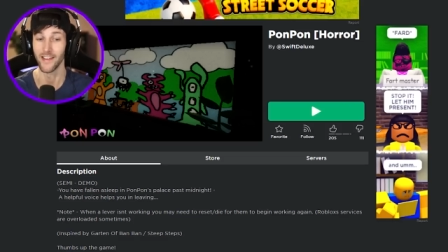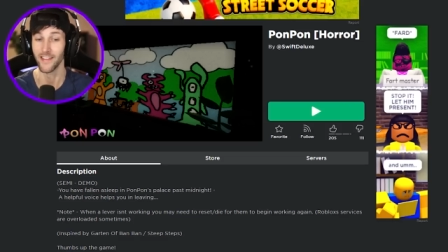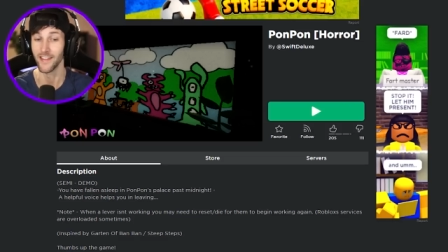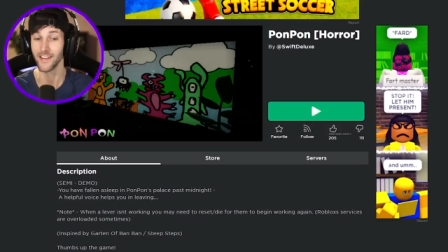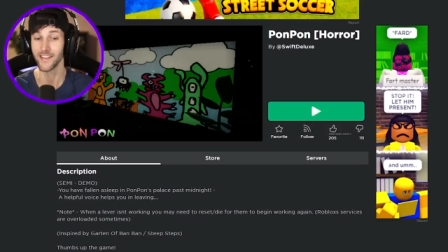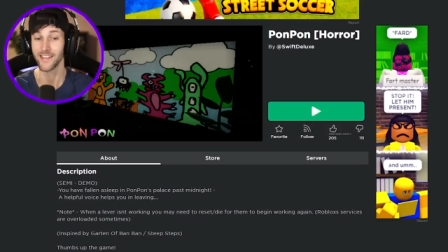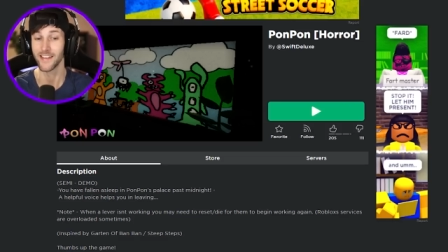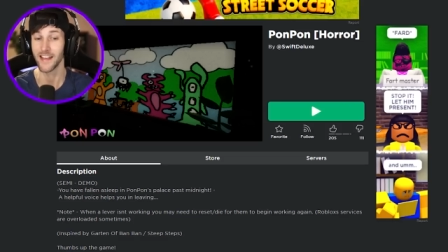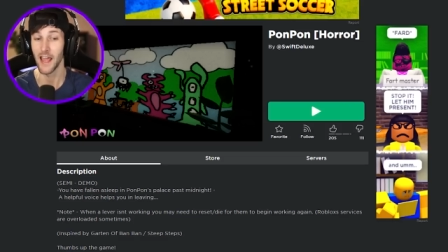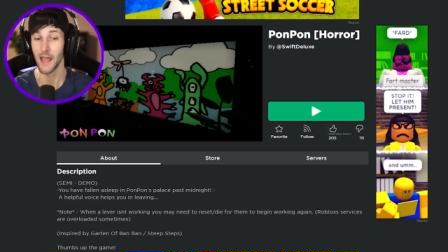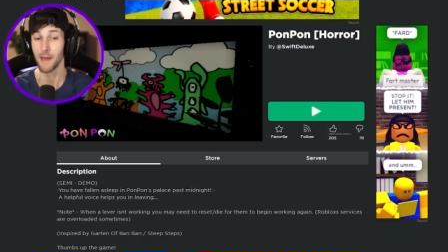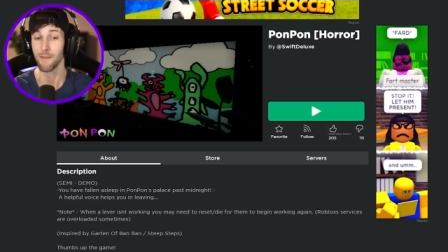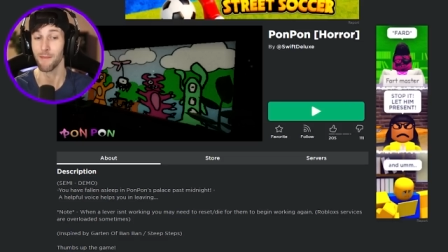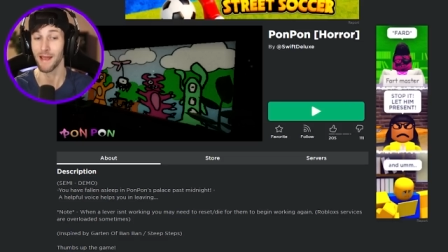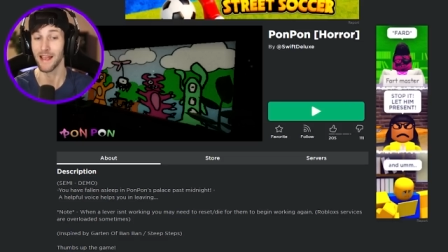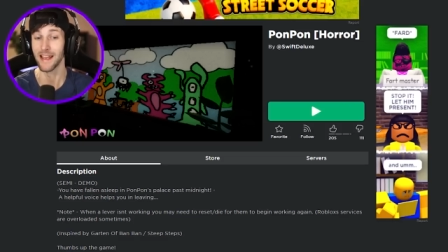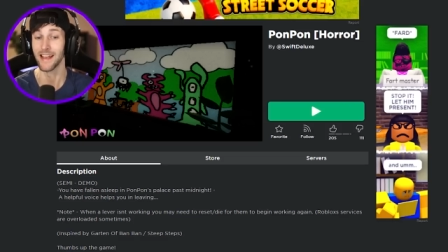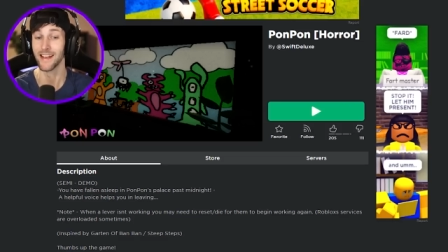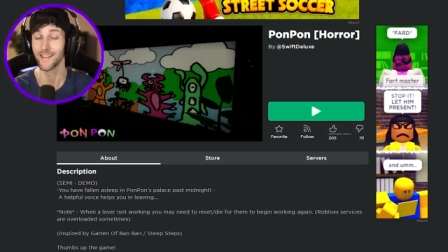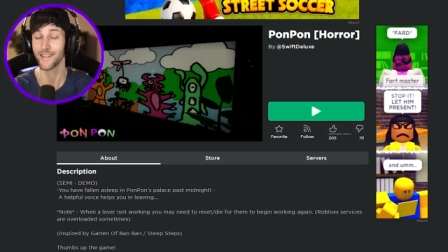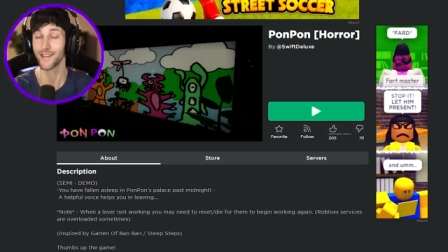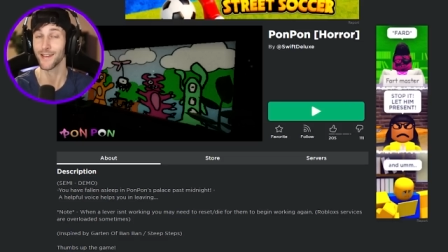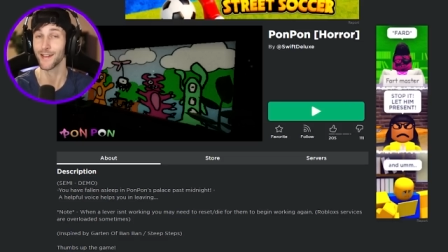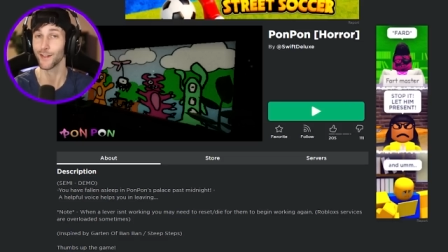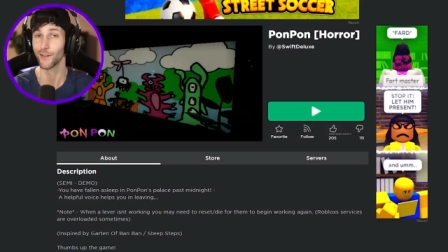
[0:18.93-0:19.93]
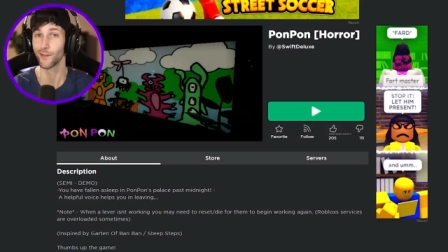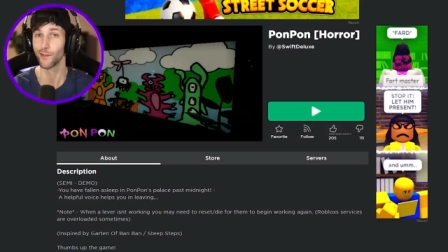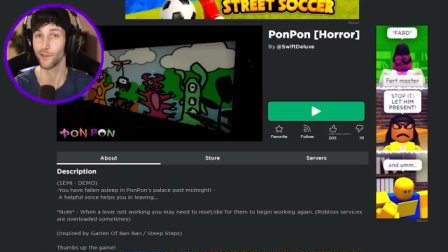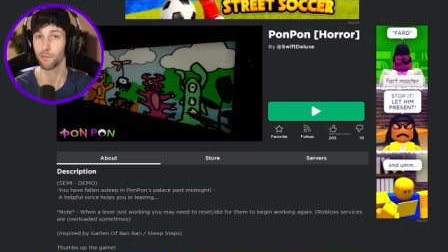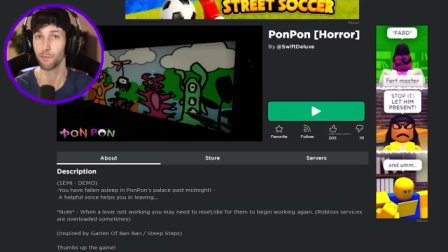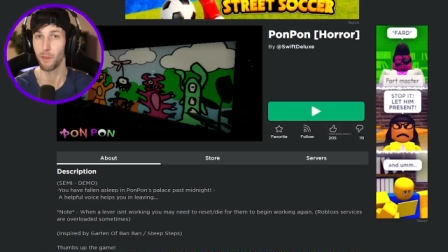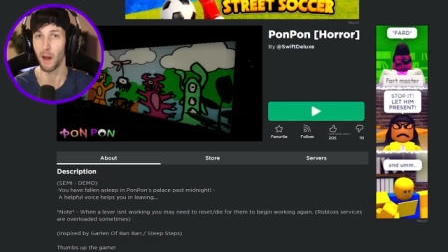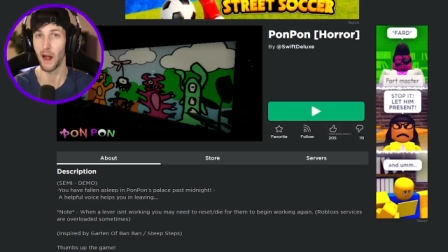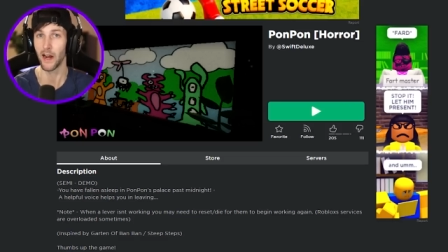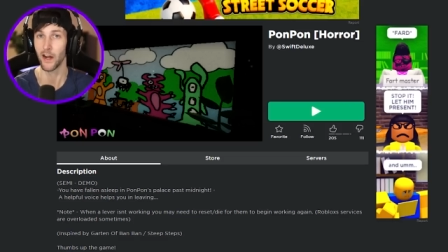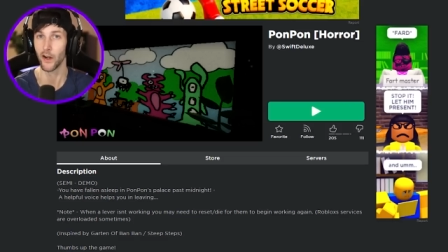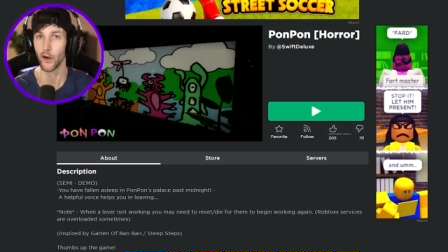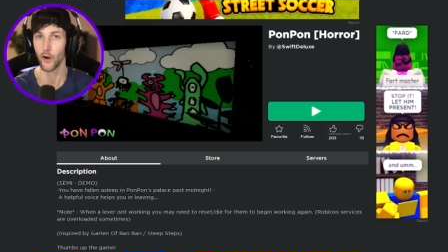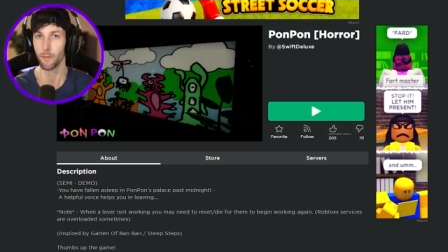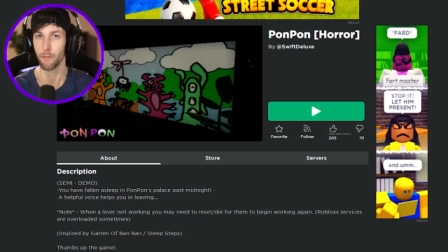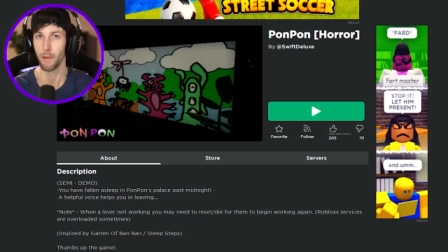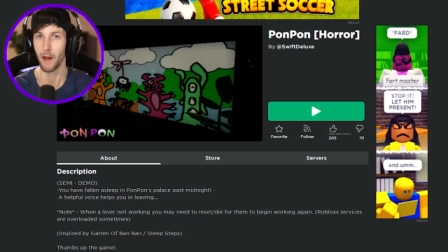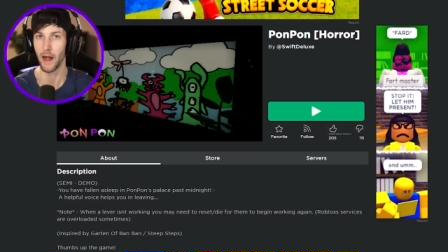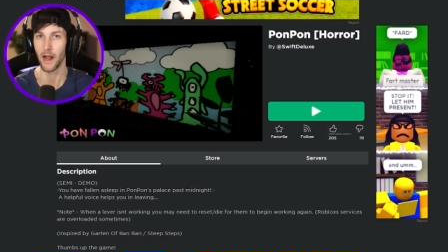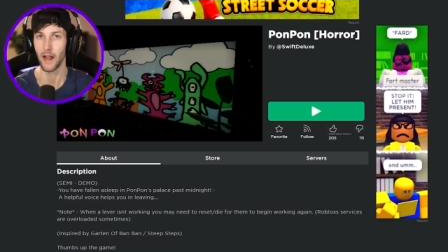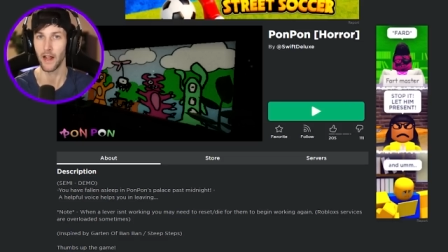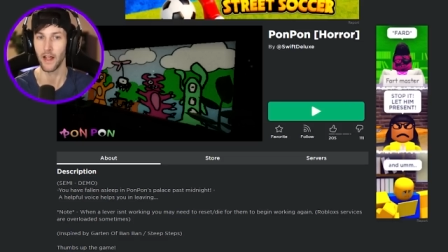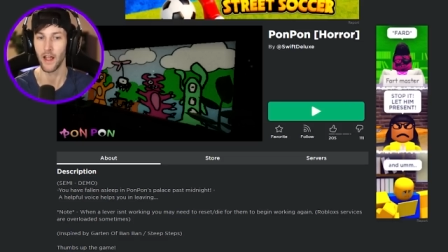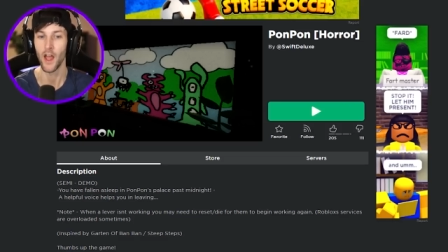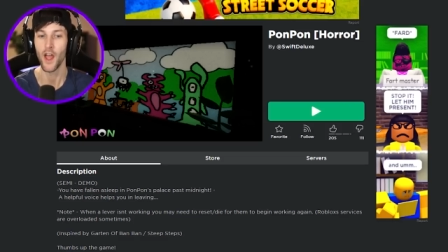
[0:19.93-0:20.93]
And this game is inspired
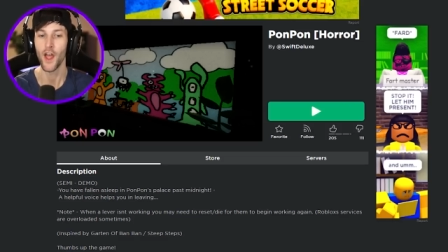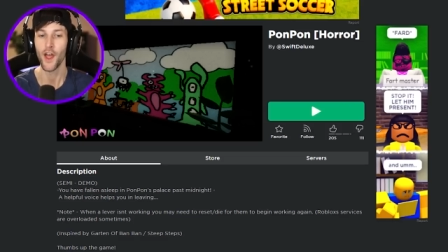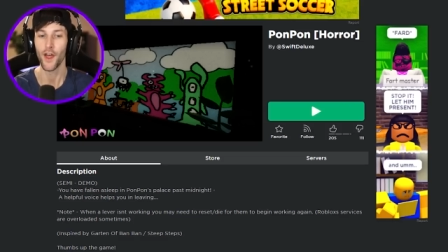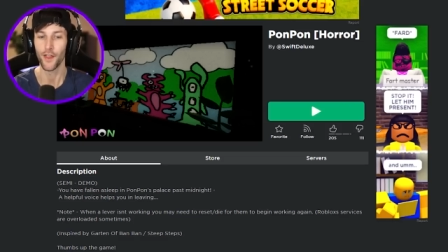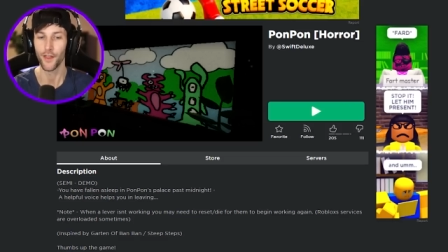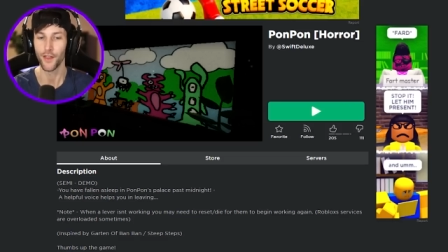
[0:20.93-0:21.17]
by